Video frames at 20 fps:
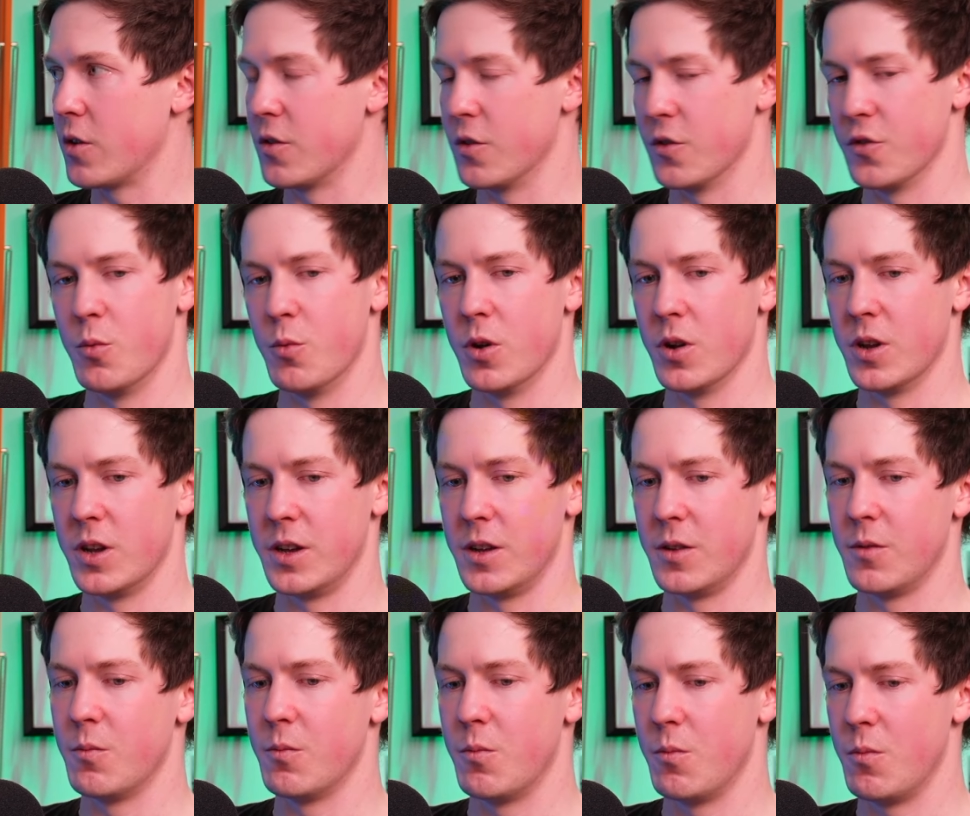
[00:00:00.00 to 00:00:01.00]
Because
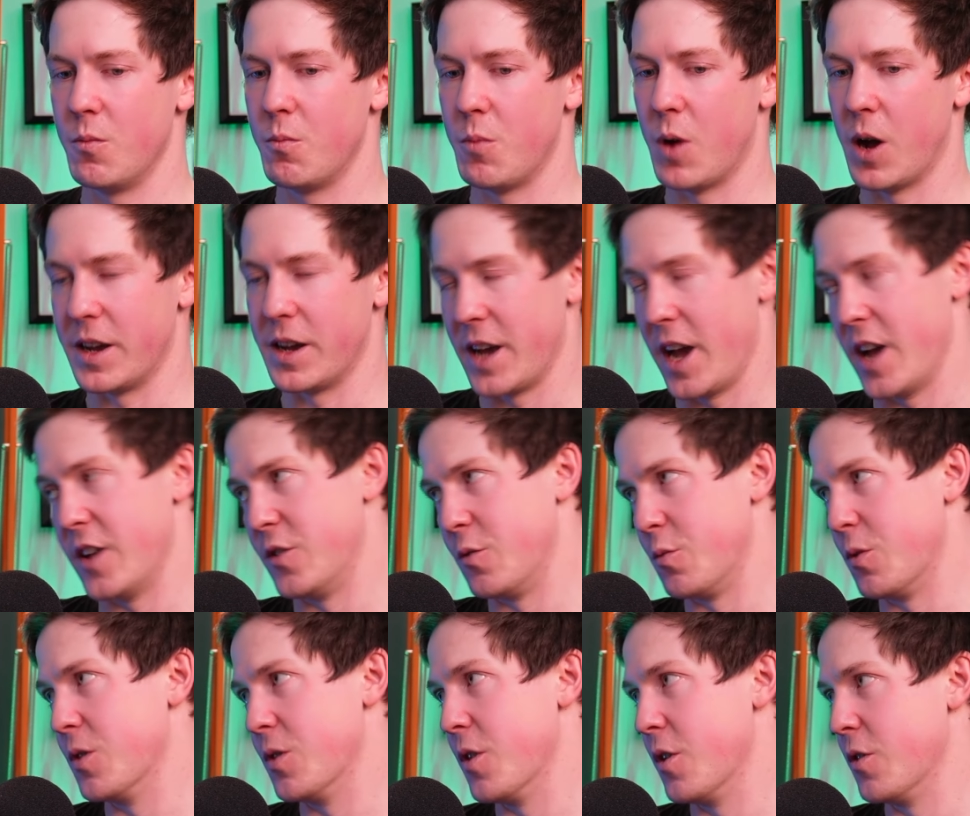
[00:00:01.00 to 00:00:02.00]
ultimately, by engaging
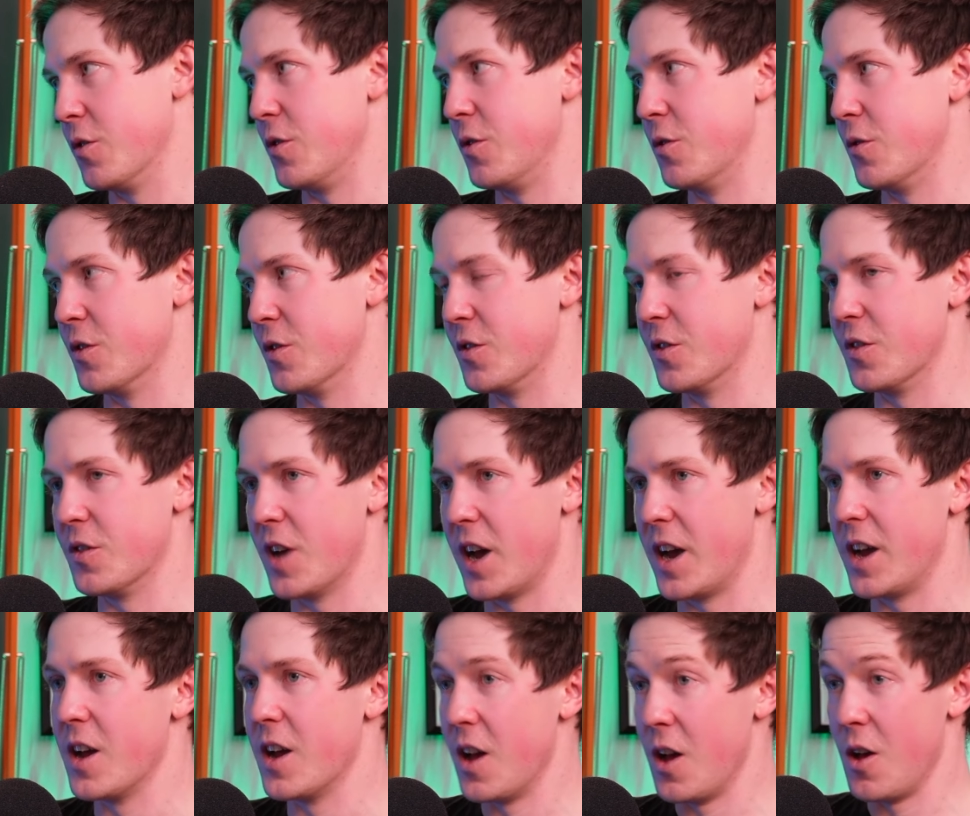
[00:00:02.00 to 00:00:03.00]
with those users to
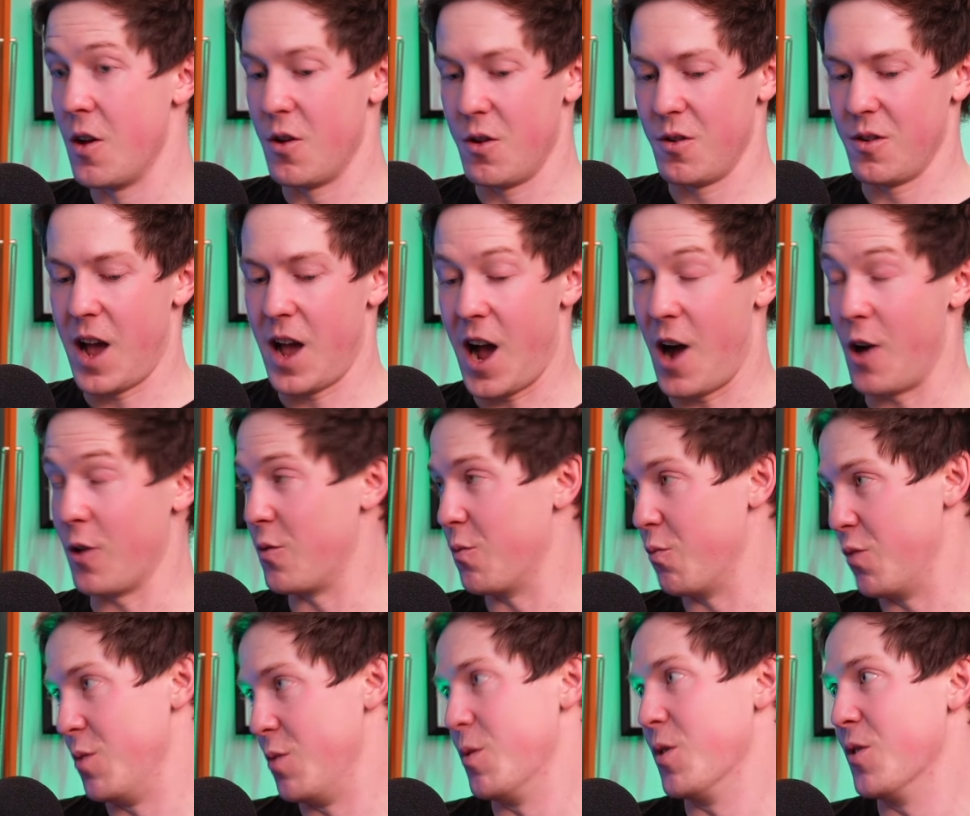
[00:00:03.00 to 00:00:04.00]
say, how can
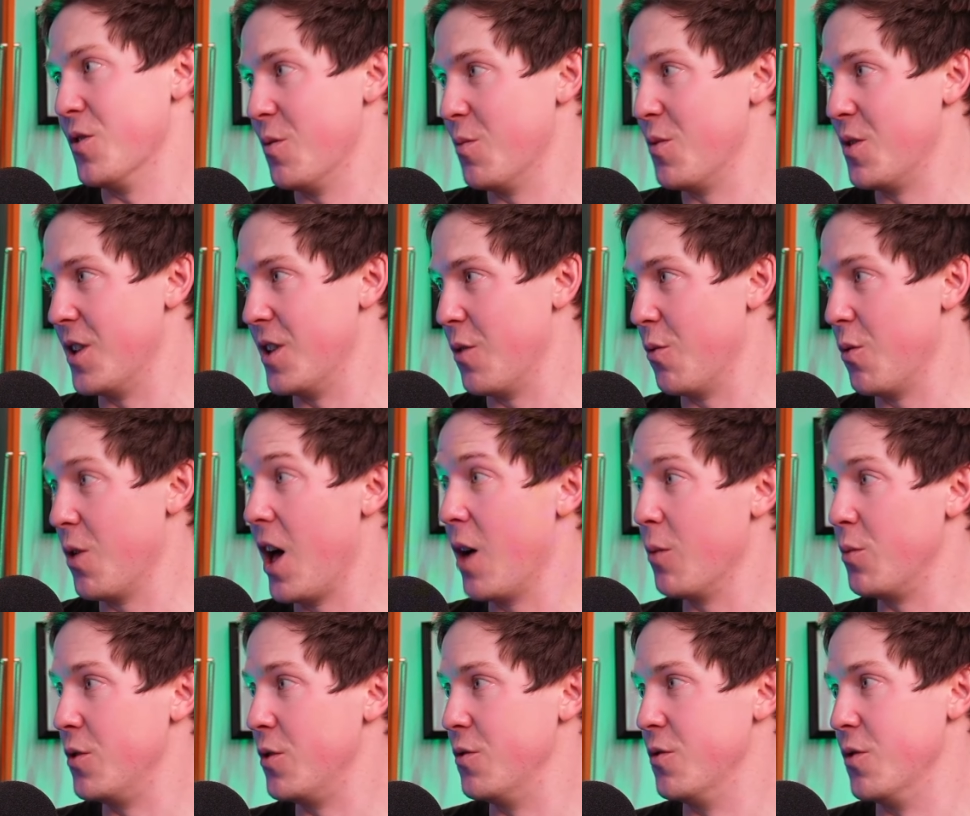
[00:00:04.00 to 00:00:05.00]
we build something that will
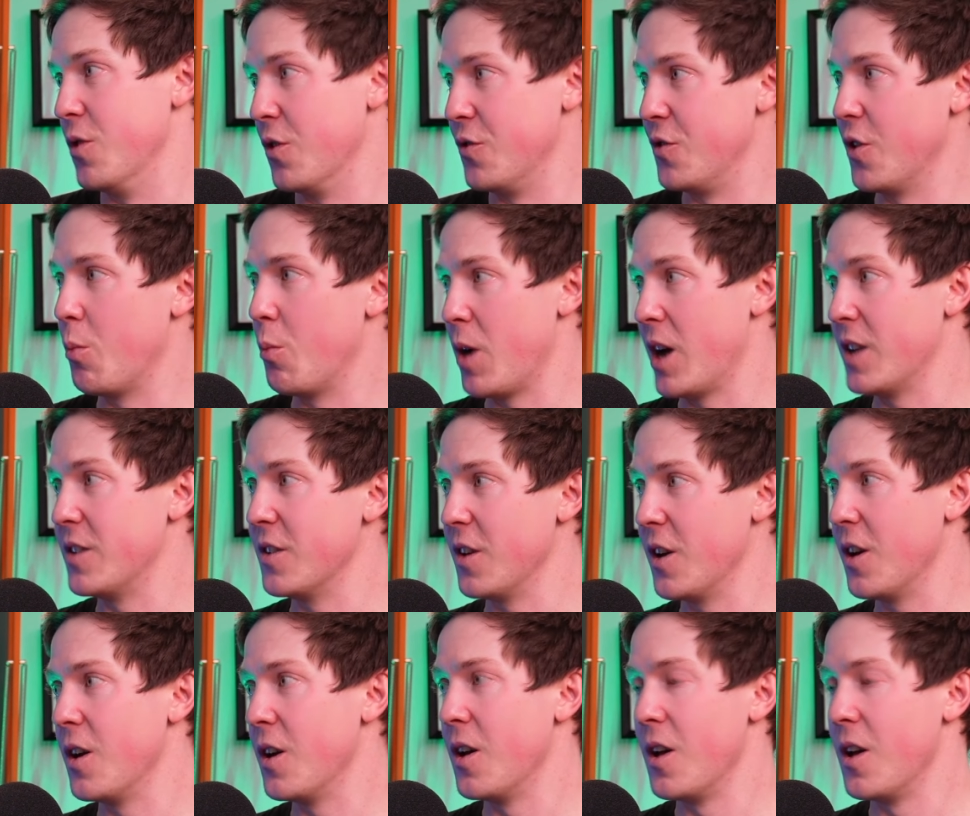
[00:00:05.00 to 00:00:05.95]
help you do your job better,